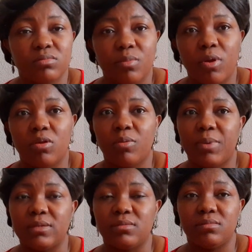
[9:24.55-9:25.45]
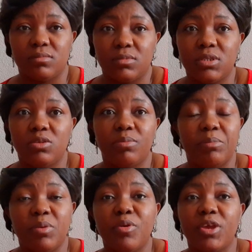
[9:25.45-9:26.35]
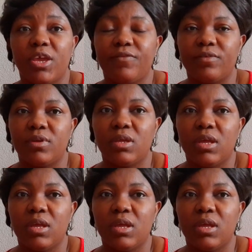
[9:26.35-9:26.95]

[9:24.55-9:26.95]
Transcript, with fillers: buckle up and sit up and be more careful